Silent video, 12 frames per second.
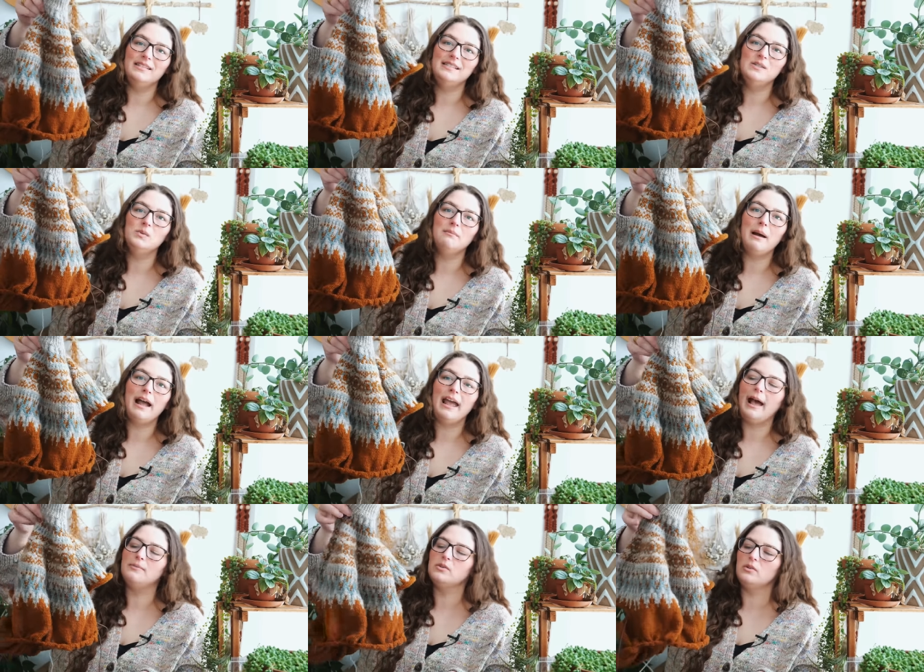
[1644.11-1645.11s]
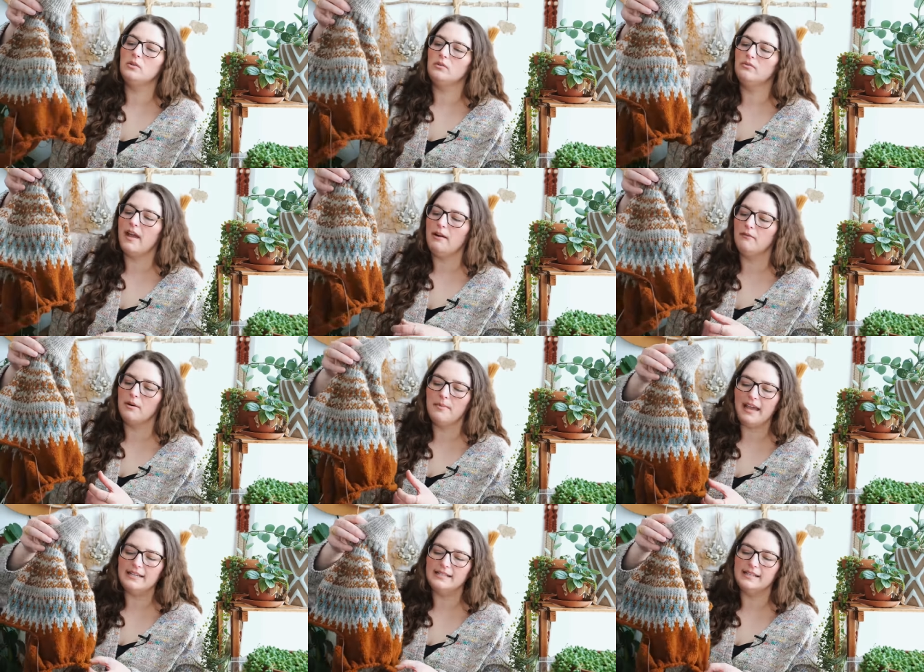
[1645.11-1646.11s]
This is one of my absolute favorite
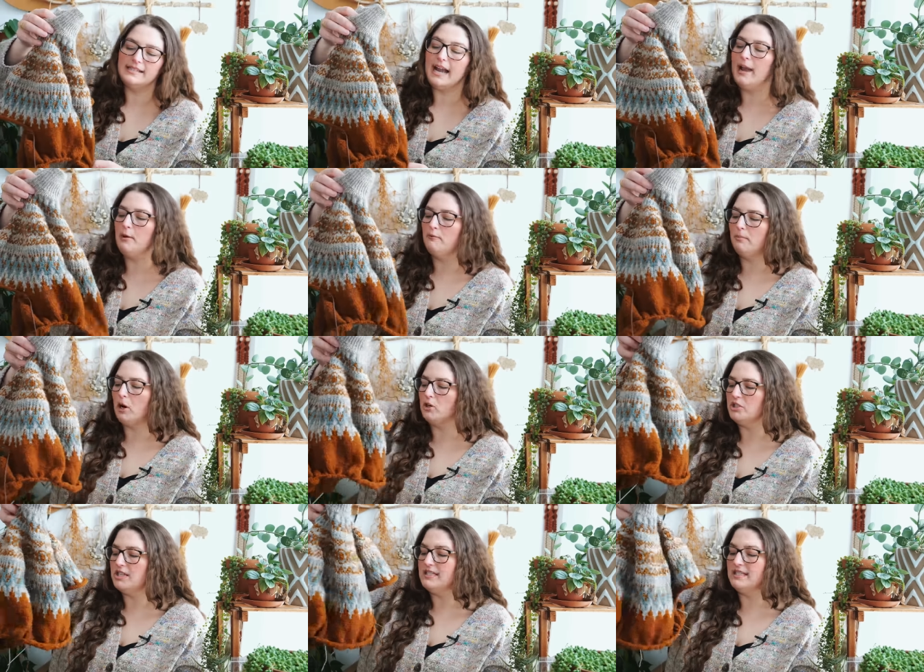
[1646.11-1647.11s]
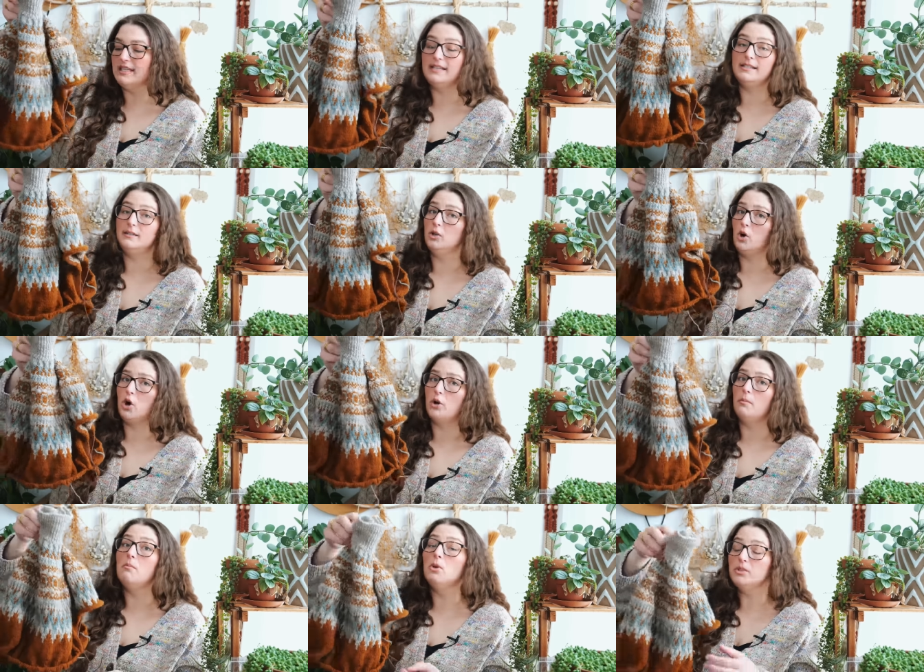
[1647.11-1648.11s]
bases. I have purchased this
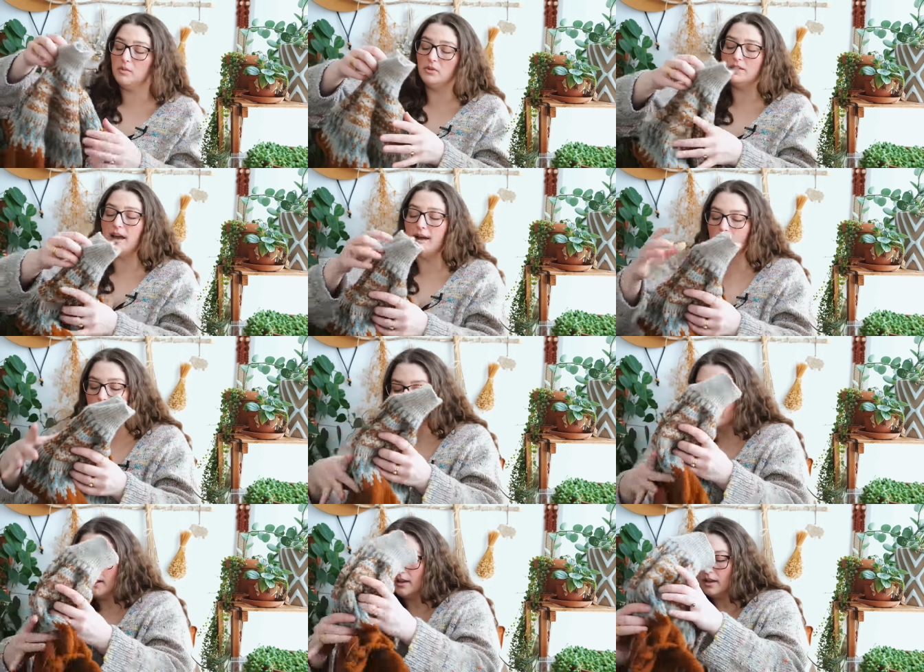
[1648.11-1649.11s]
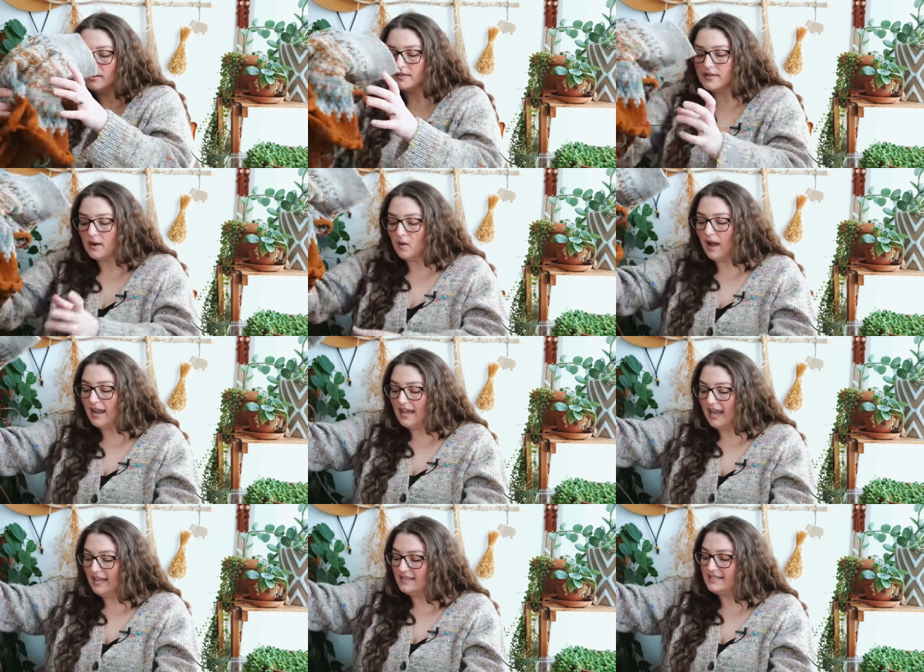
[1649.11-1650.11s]
yarn multiple times, so I
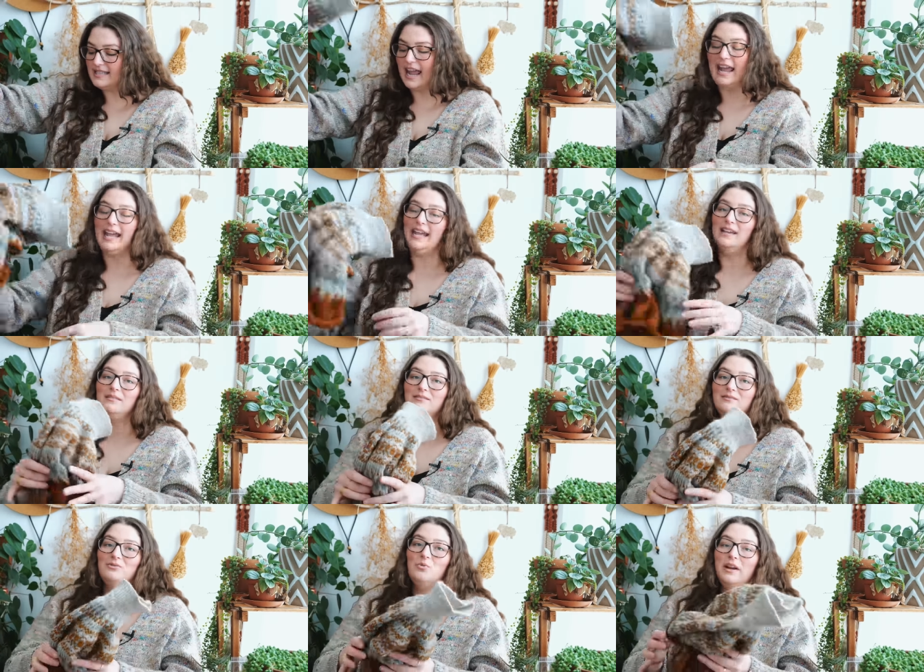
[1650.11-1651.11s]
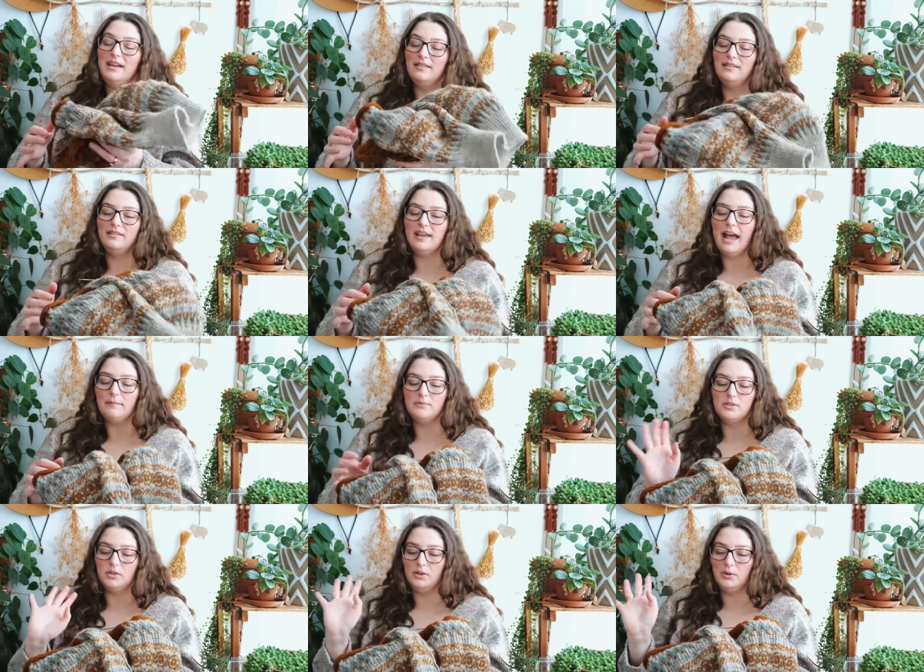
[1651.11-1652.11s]
can say with
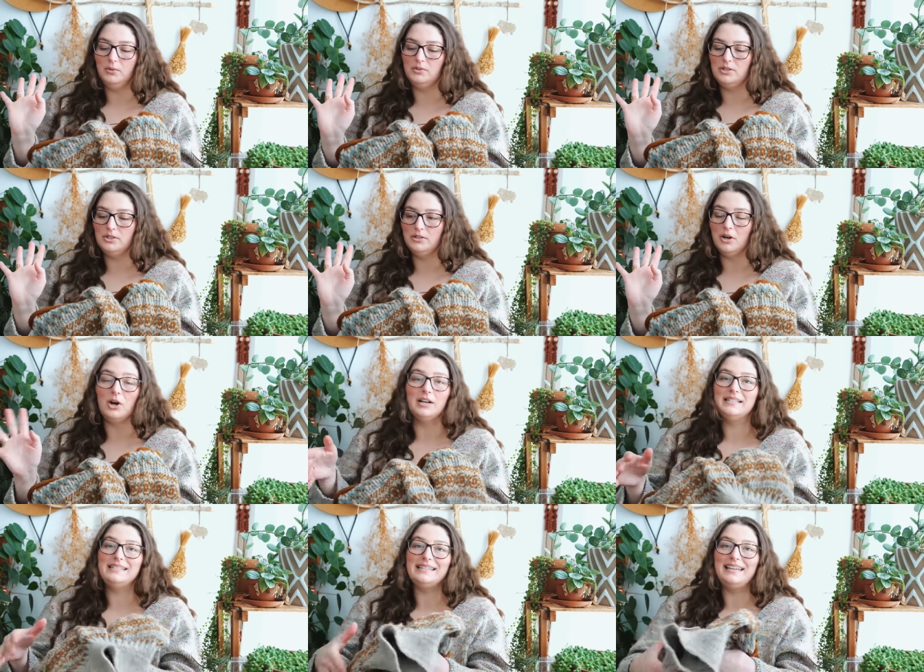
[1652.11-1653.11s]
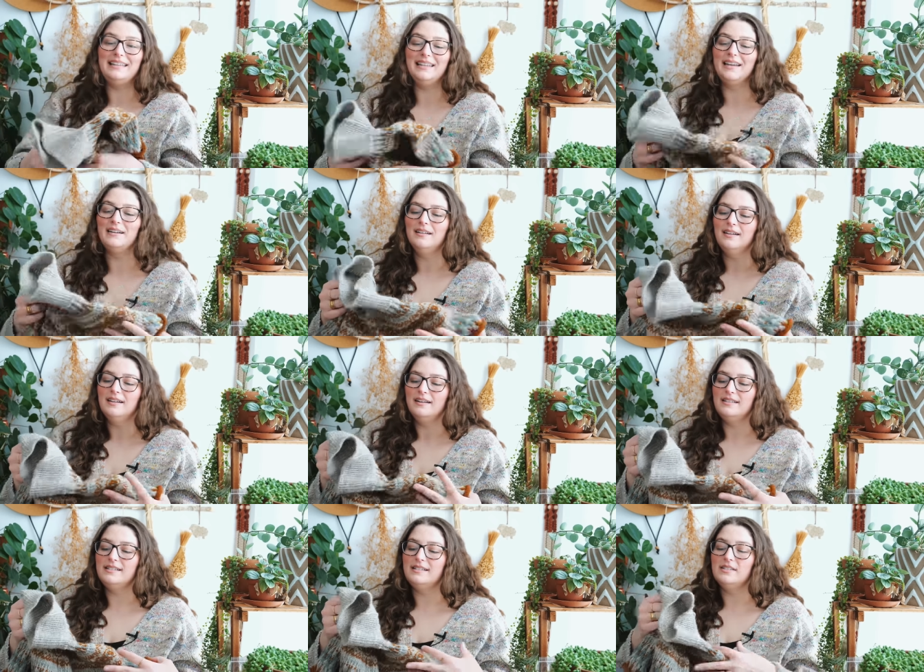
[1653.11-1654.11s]
absolute honesty that
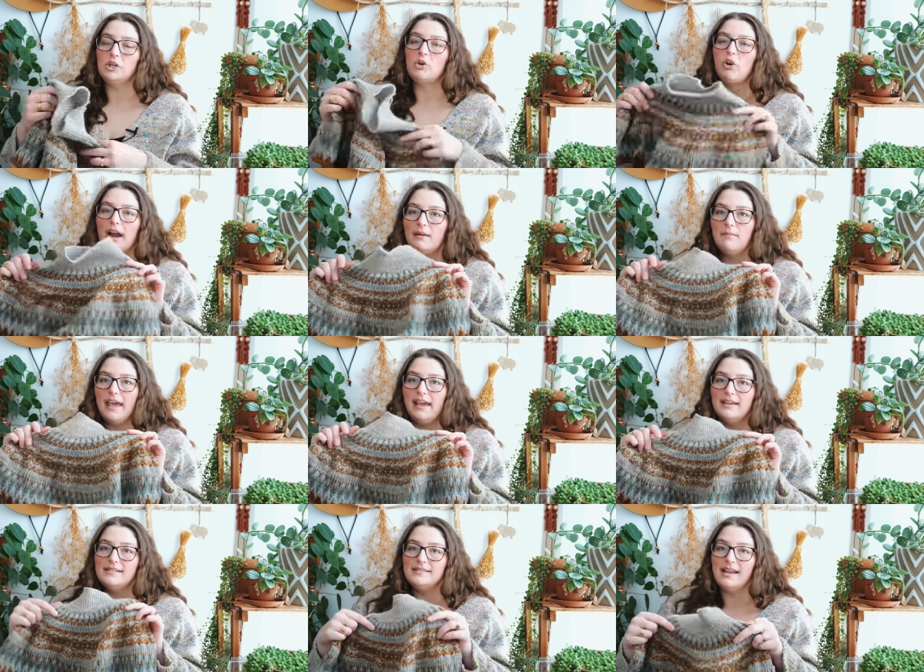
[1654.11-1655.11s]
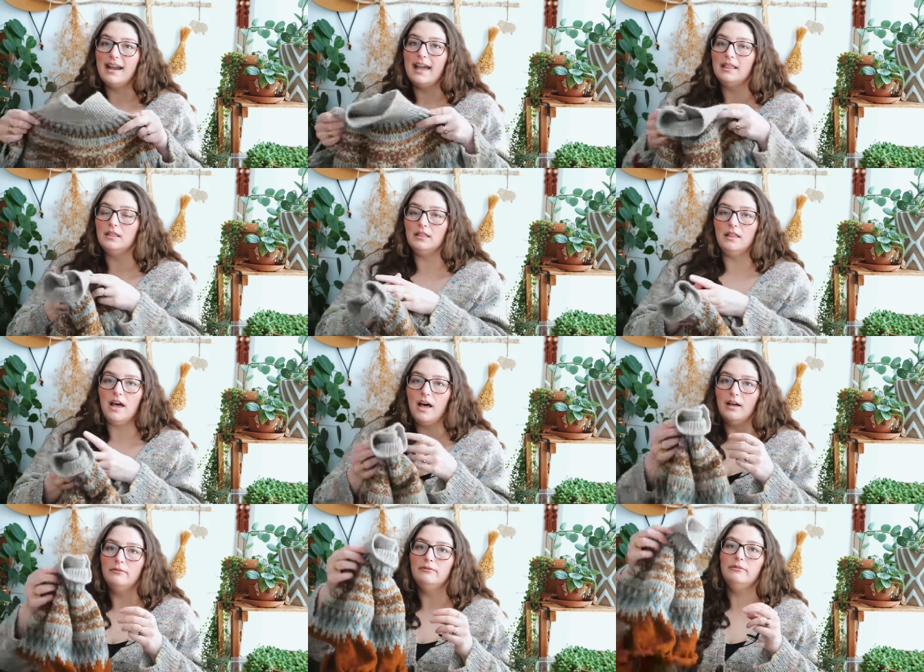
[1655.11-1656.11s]
this is a great base, and I
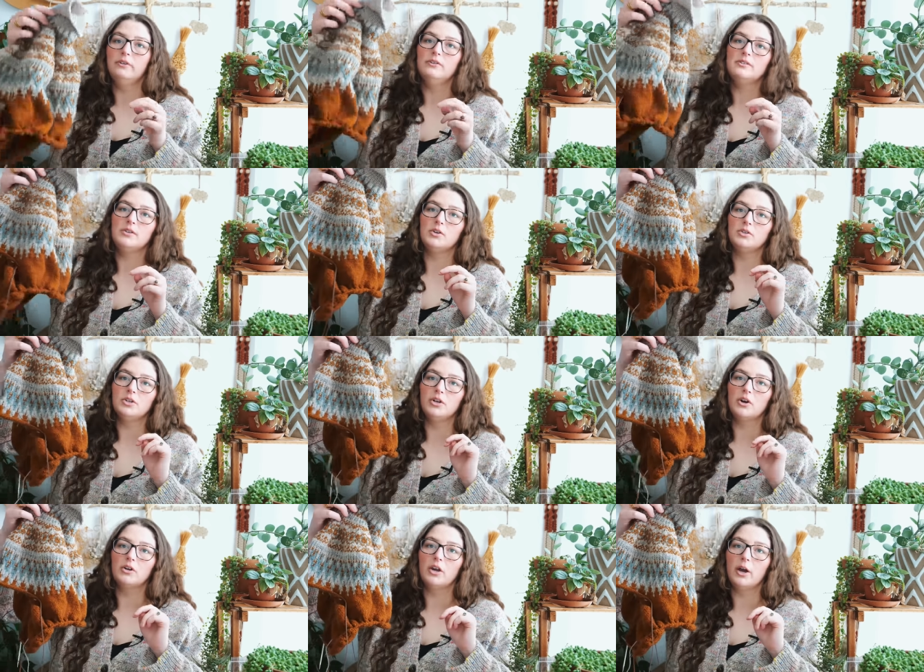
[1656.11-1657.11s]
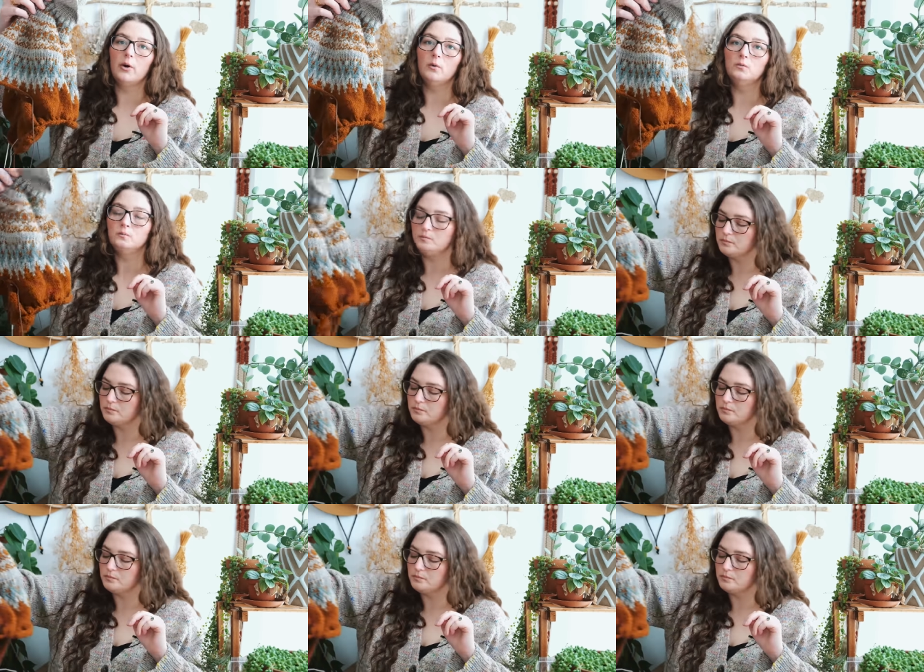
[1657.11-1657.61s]
love Sonder Yarn Co.